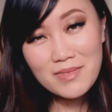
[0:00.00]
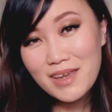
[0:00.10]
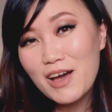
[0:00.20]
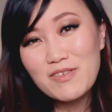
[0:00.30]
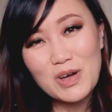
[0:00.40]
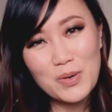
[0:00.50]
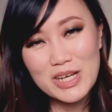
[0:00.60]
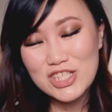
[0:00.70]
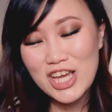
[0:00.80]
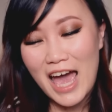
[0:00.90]
have a
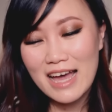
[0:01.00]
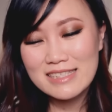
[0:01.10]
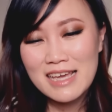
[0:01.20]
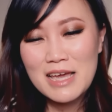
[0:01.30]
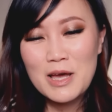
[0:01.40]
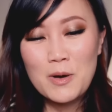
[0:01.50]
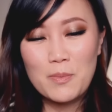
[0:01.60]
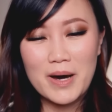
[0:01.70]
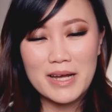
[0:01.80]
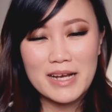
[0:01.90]
quick chat,
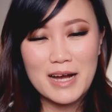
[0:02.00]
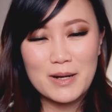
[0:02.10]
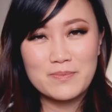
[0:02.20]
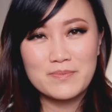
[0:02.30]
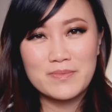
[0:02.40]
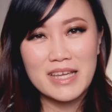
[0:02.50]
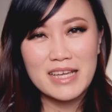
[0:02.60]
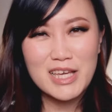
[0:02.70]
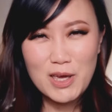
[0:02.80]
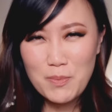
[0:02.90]
but um,
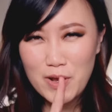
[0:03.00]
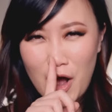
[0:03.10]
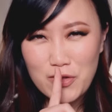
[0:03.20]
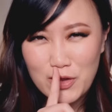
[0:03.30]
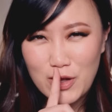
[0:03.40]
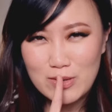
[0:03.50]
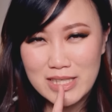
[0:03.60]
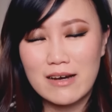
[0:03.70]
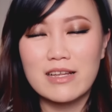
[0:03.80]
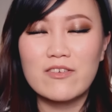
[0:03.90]
keep it on the
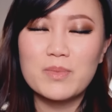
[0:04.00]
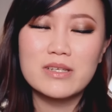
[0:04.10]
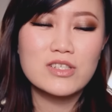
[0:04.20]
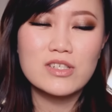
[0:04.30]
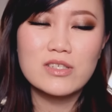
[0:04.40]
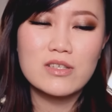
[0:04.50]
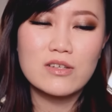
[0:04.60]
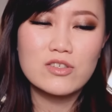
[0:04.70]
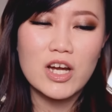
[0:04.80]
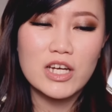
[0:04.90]
lowdown. I've been just
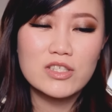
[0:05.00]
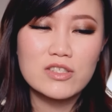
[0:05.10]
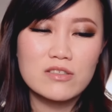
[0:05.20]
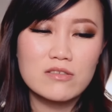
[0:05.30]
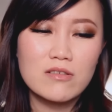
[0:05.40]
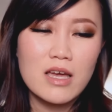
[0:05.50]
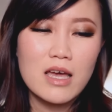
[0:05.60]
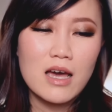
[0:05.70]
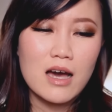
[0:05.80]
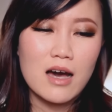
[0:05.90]
trying to
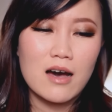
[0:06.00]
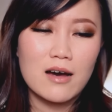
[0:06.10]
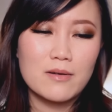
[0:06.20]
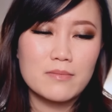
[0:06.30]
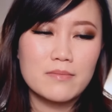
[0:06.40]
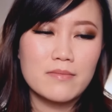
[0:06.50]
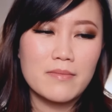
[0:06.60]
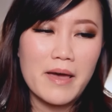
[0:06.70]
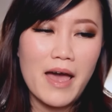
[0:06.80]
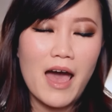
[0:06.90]
um,
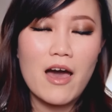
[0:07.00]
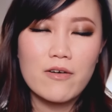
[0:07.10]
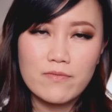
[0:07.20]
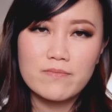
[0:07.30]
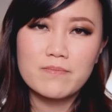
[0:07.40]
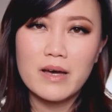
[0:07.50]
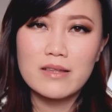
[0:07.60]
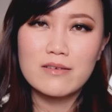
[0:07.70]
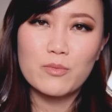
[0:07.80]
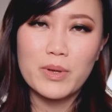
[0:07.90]
have a
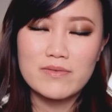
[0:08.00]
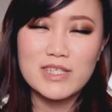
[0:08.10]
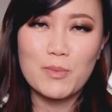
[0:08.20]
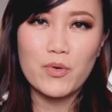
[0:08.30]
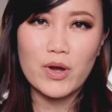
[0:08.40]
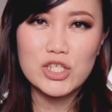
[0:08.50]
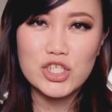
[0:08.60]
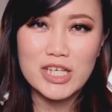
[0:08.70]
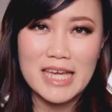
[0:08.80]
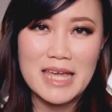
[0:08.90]
little bit of
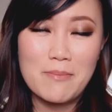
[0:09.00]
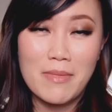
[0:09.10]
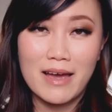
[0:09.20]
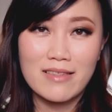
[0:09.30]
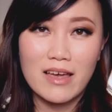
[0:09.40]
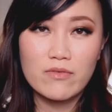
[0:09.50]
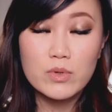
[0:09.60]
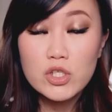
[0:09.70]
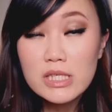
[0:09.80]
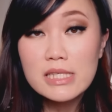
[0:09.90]
separation in my life,
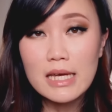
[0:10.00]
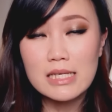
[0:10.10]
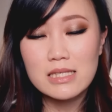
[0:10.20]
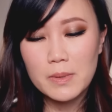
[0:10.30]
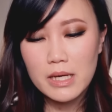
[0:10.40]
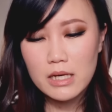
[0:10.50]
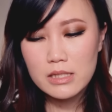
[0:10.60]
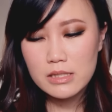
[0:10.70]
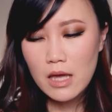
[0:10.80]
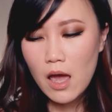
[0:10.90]
which is nice because